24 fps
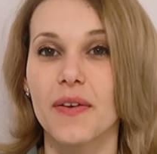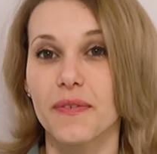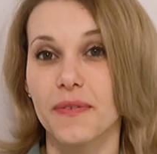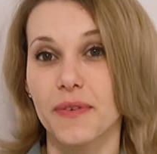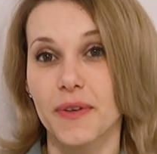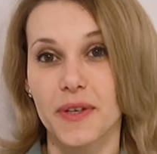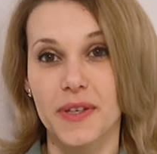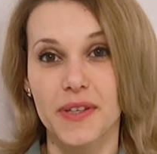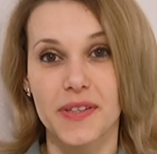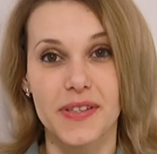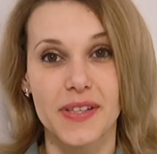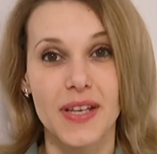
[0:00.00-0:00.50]

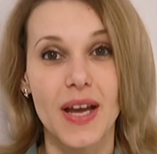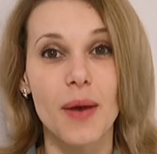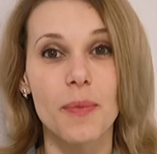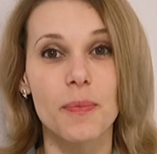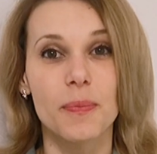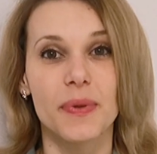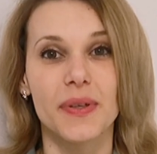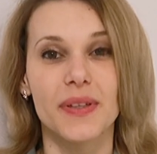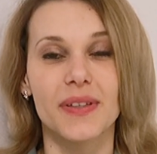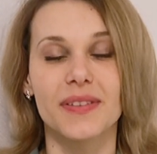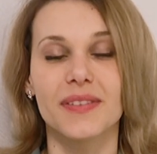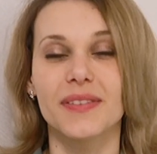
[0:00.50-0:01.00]
For
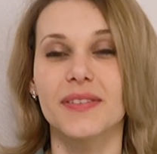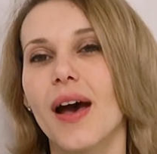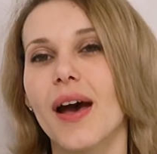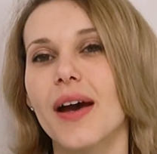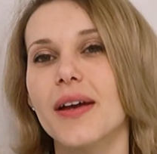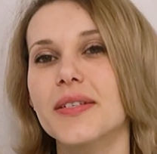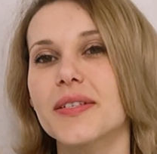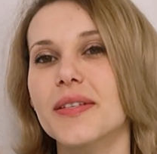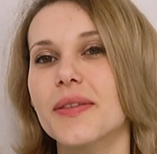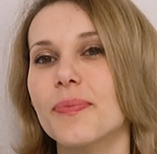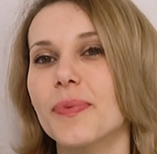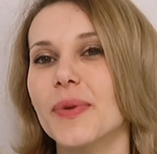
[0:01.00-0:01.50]
example,
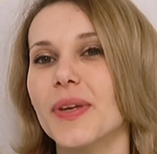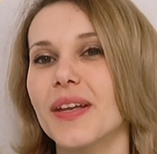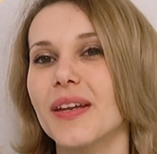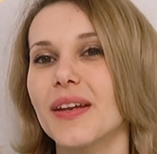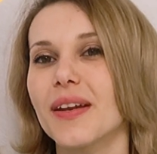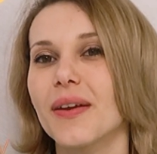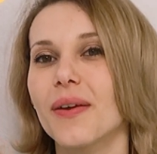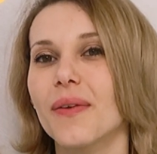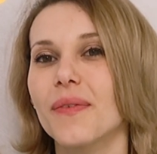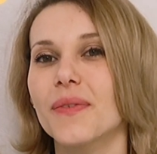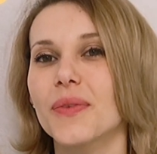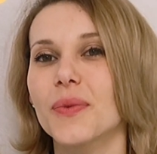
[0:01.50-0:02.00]
at the
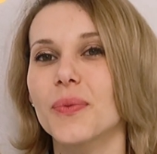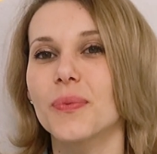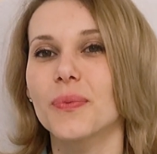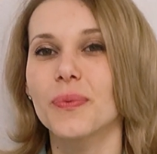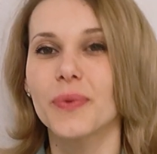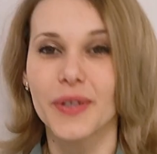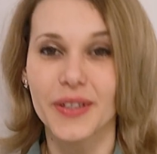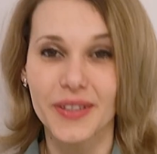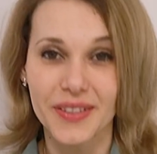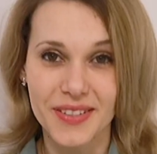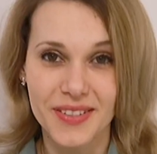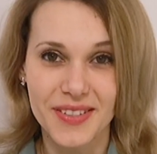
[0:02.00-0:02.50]
beginning of the
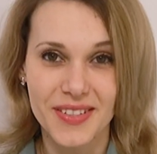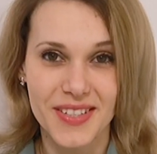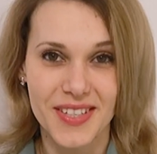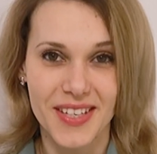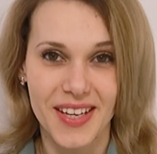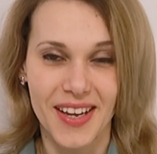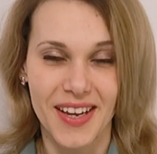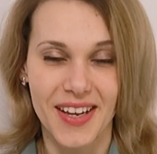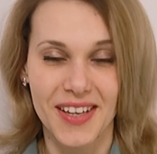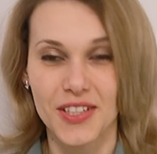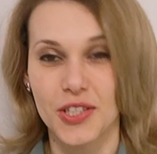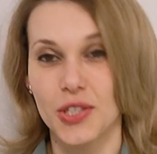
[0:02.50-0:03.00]
working
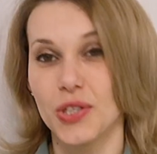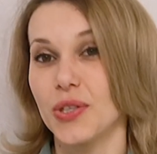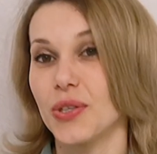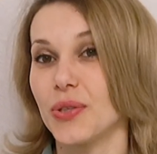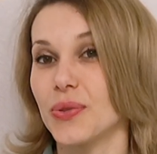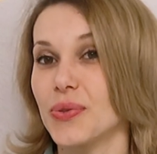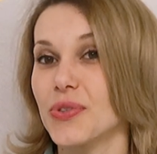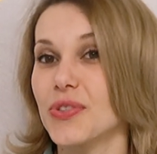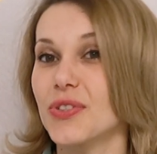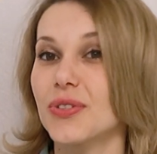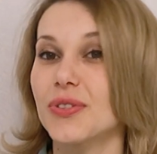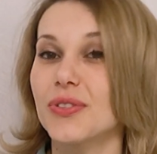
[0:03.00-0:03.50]
day, she
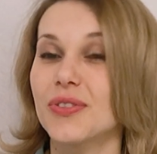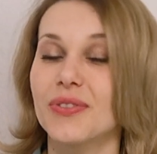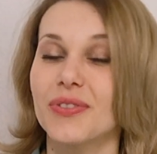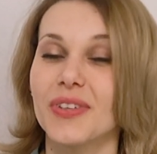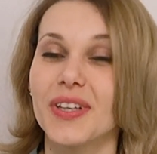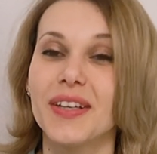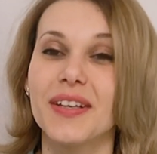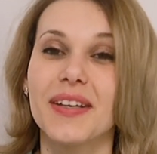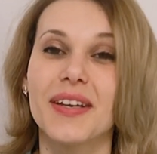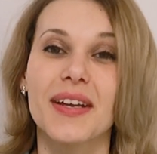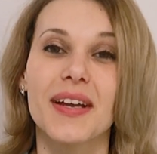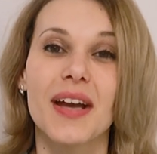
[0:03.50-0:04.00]
used to
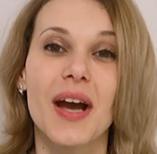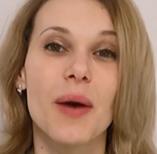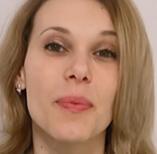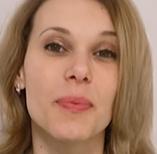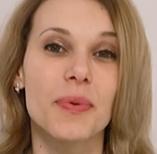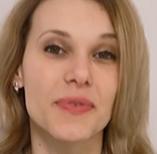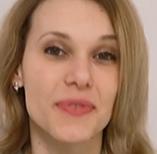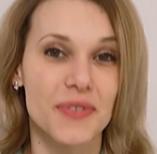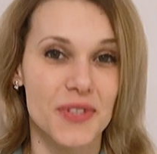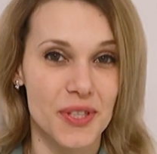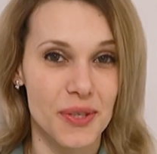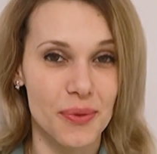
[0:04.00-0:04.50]
drink a cup
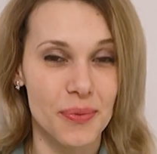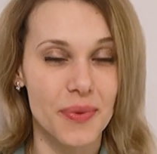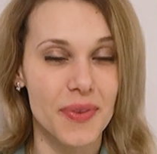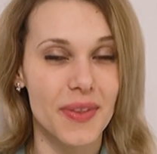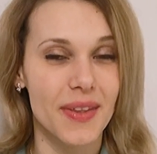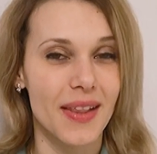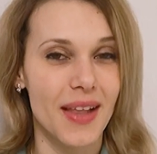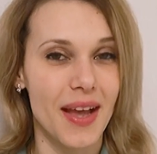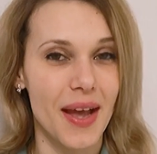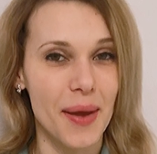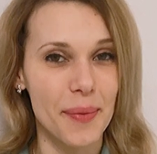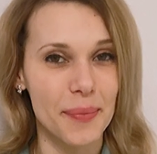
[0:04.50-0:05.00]
of tea with
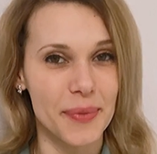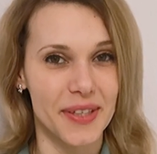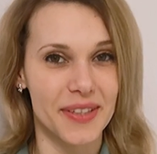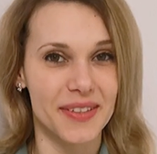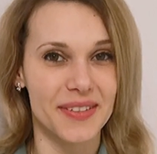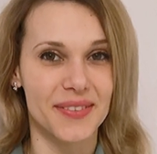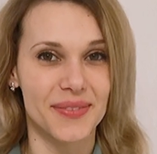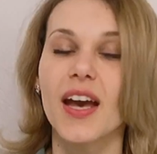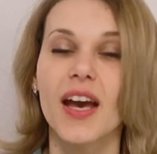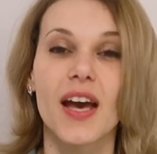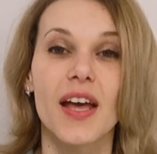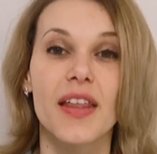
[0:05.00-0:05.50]

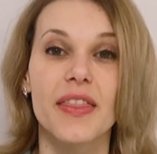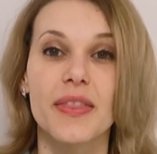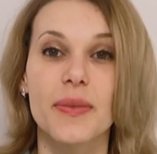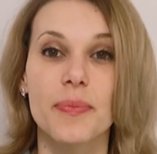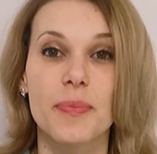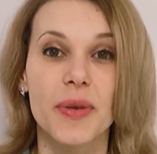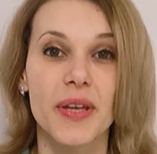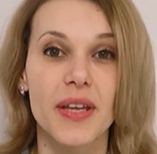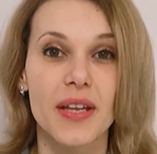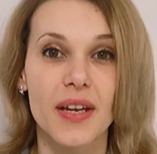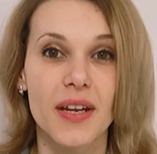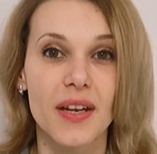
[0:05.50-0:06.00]
lemon. At the
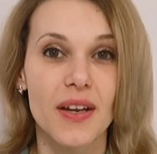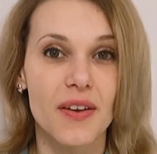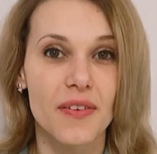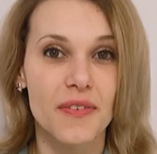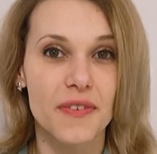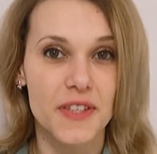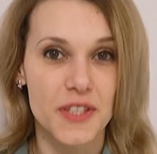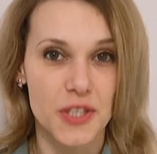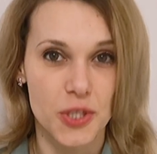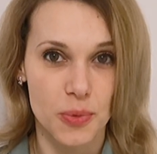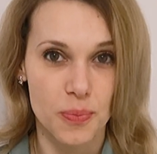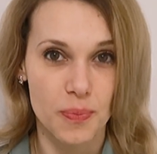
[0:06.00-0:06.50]
beginning of
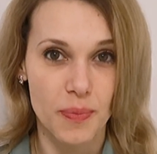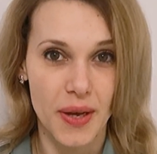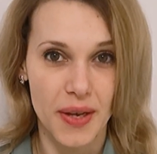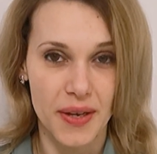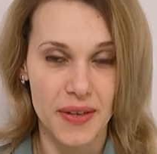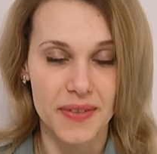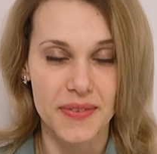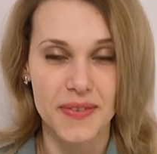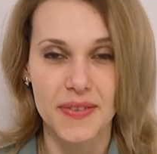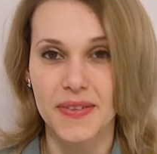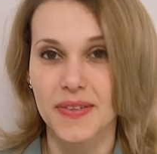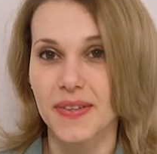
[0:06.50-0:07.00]
each
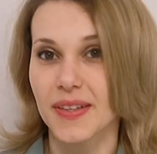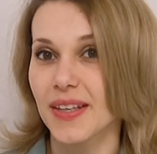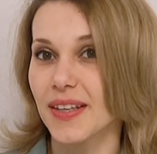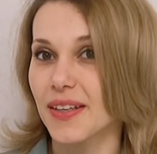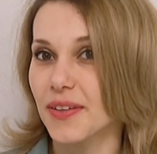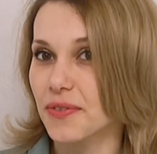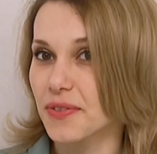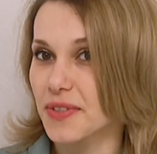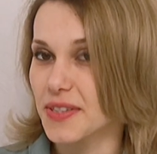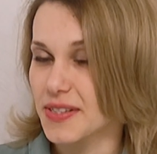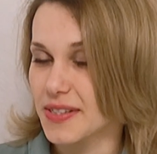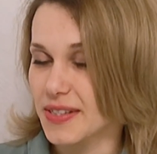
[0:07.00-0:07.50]
month, he
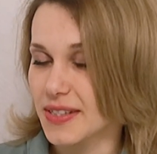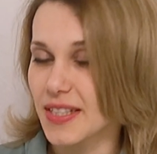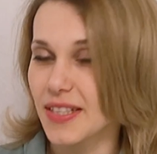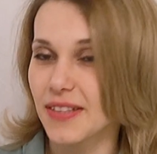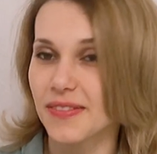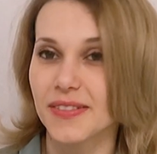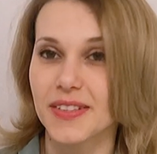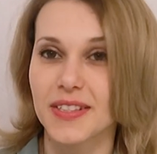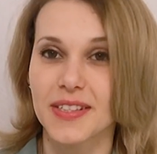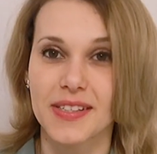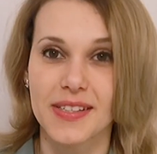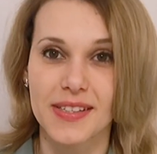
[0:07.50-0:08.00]

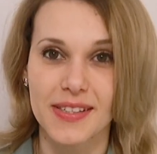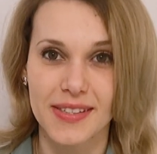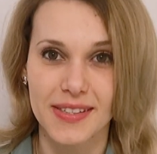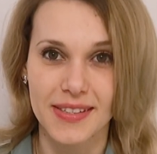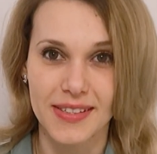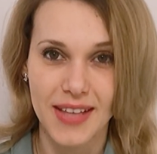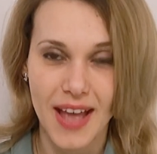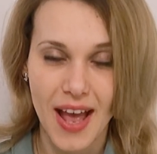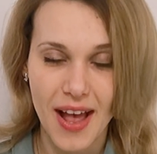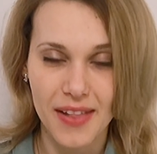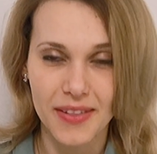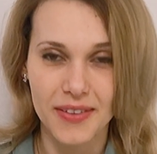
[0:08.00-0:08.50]
received his
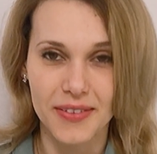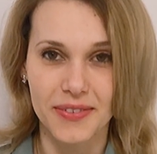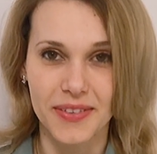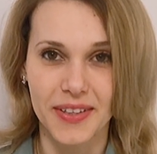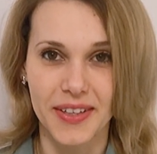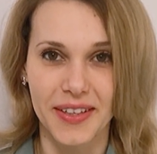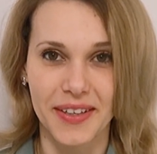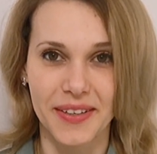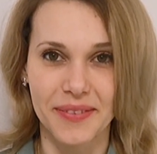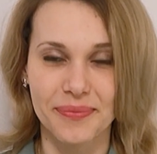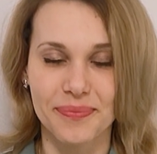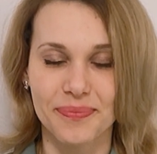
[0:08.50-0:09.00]

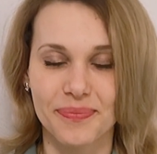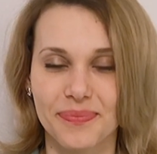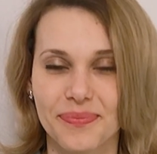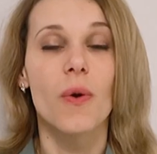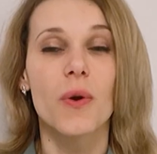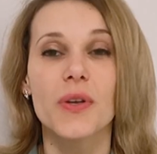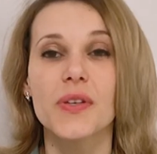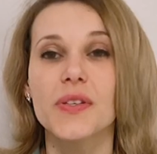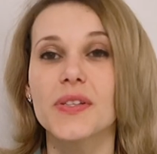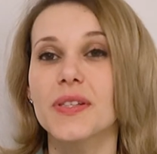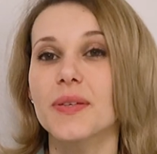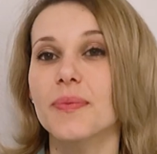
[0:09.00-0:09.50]
salary.
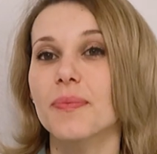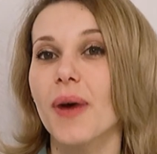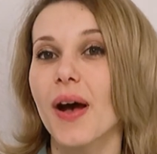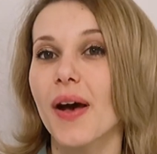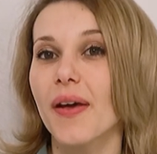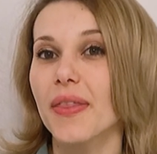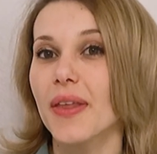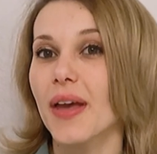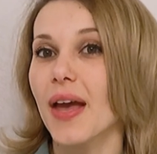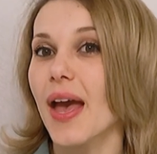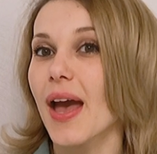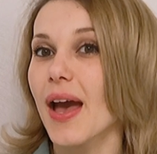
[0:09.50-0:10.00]
Or some
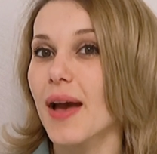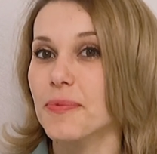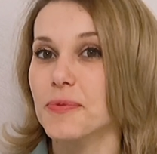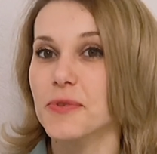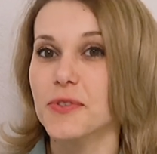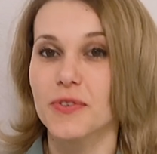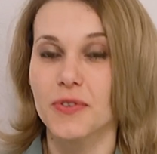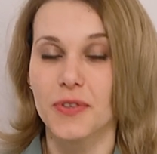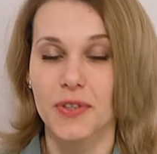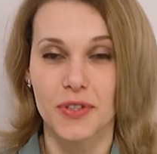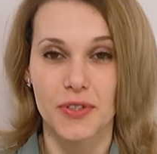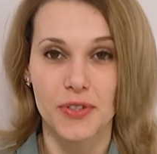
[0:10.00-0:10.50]
other
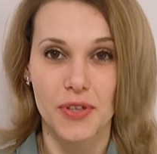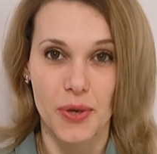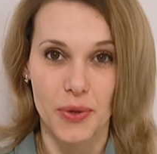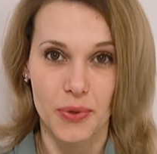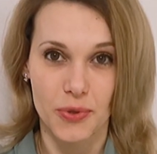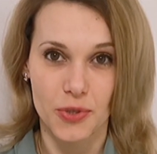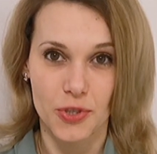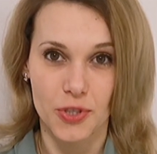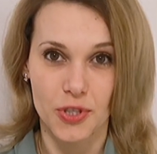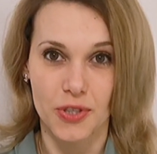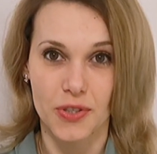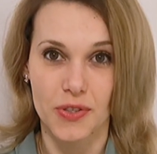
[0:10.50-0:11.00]
abstract
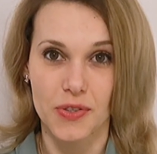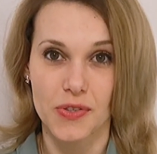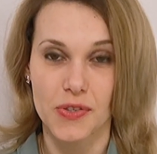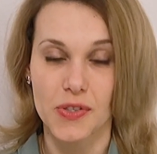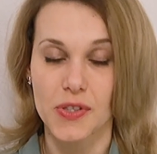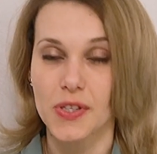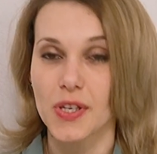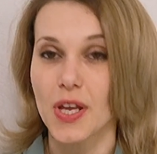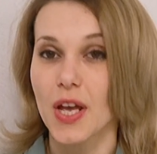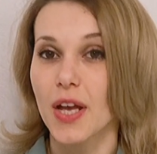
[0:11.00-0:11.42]
notions.